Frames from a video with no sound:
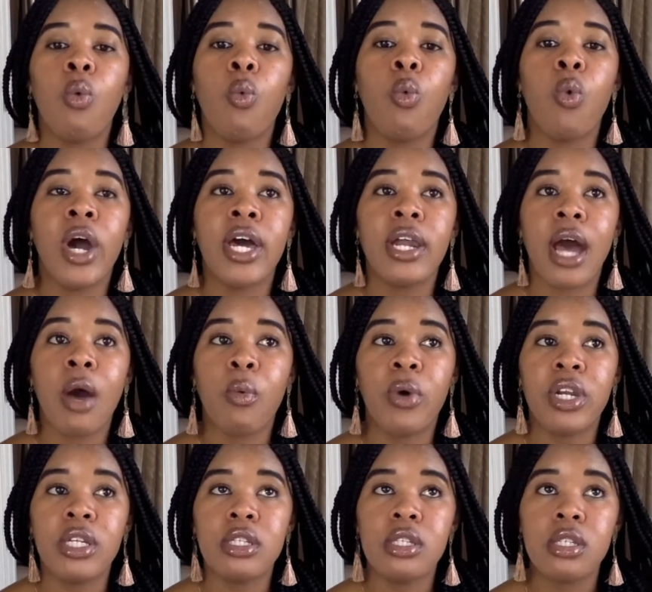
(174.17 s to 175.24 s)
what I
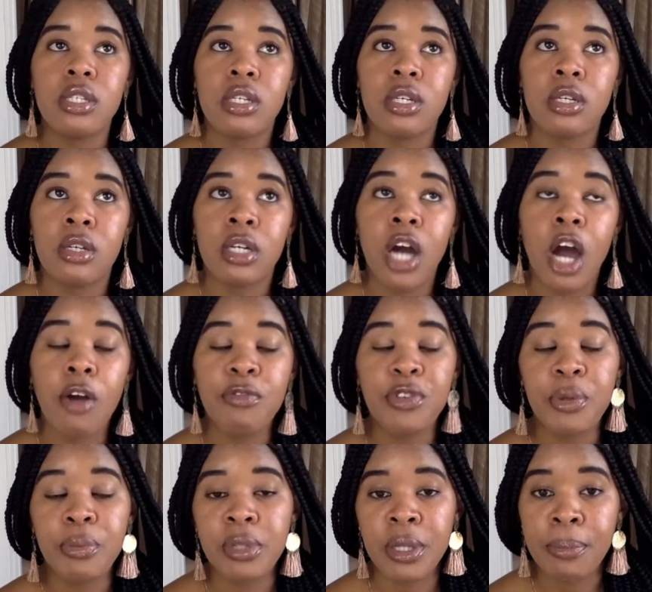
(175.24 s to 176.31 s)
wanted to
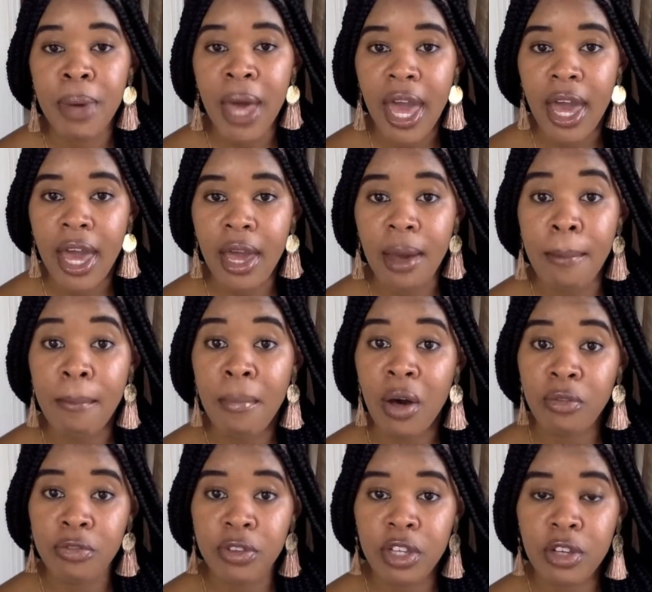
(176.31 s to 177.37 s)
comfortably pay
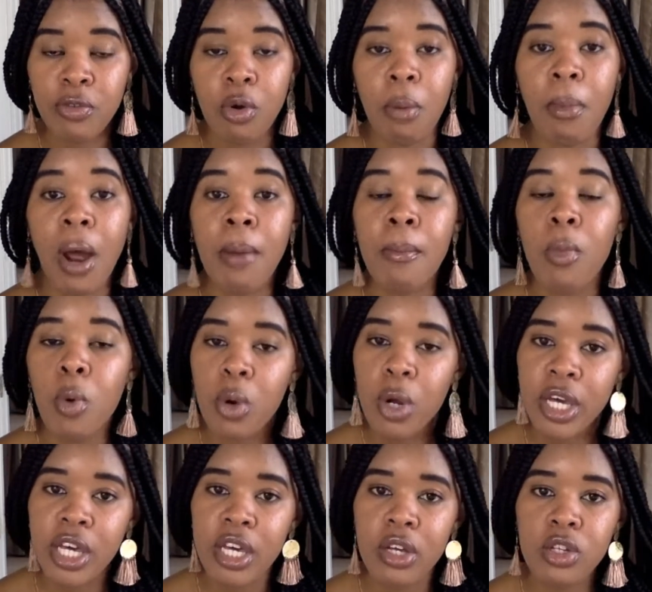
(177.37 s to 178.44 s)
monthly for my
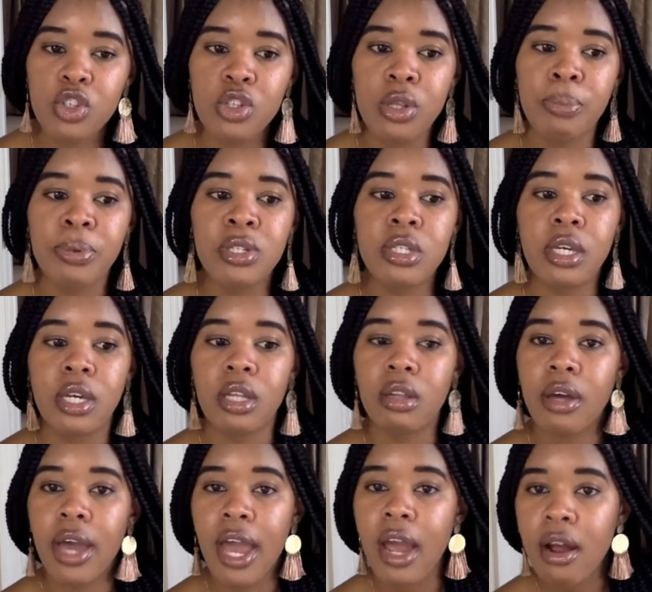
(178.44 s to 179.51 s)
mortgage, the
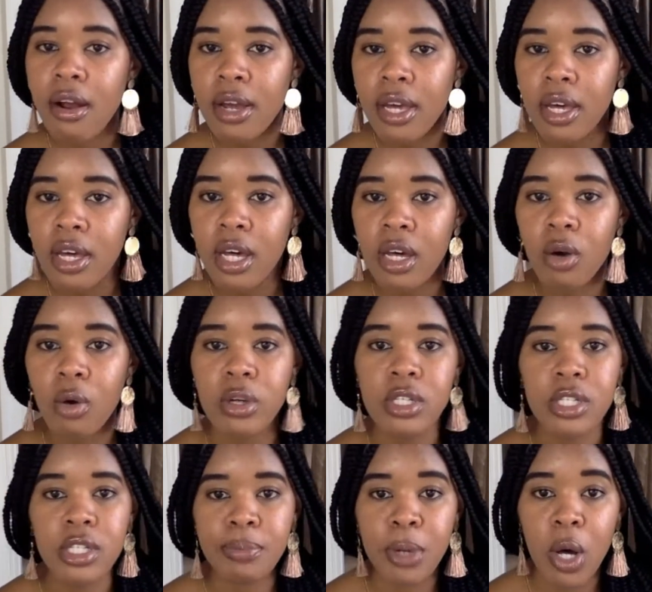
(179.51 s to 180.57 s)
particular area or
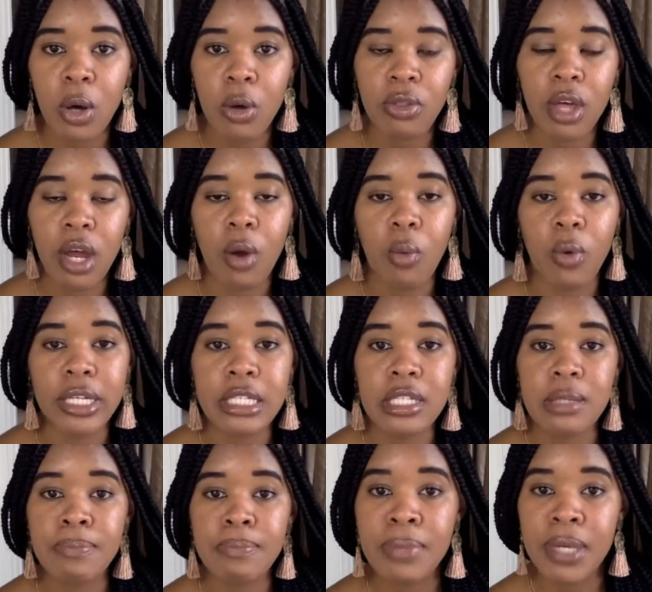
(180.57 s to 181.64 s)
zip code that I wanted
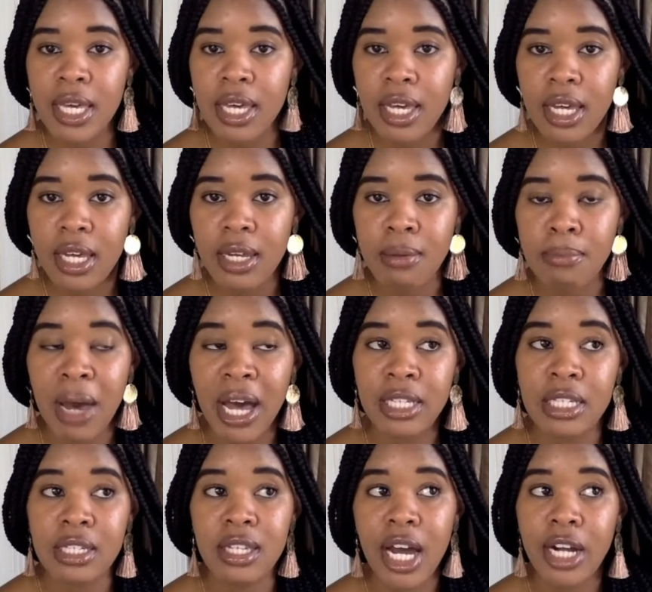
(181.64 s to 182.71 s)
be in, my
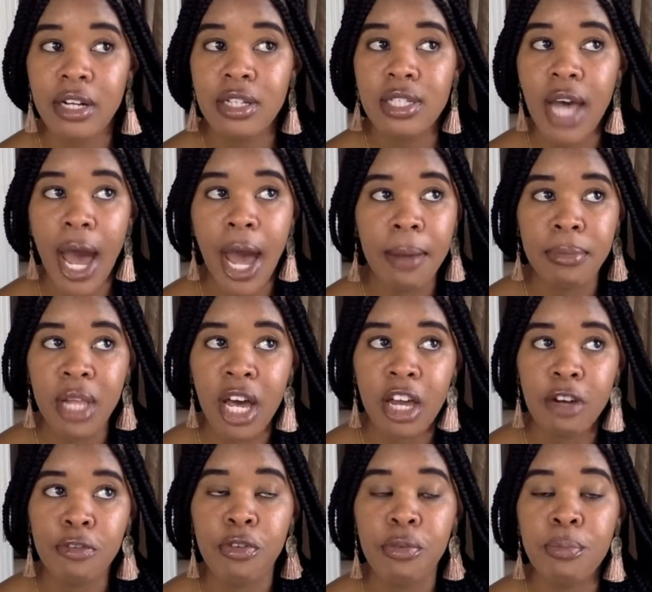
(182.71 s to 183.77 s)
desired
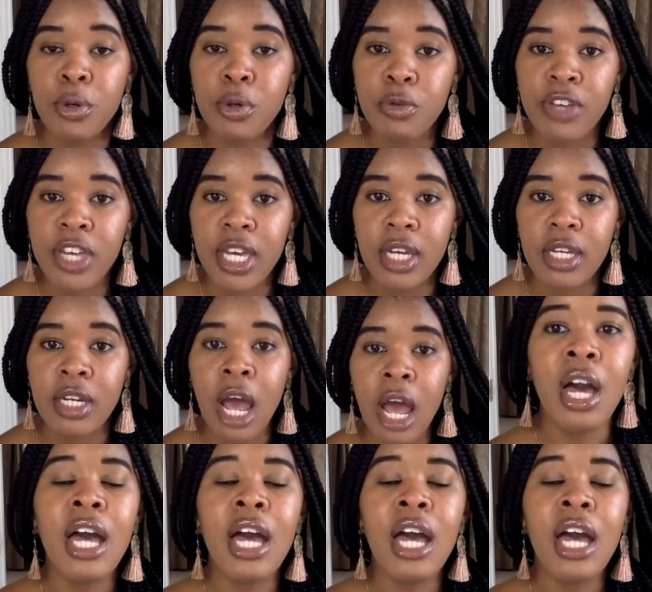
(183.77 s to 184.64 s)
timeline for moving.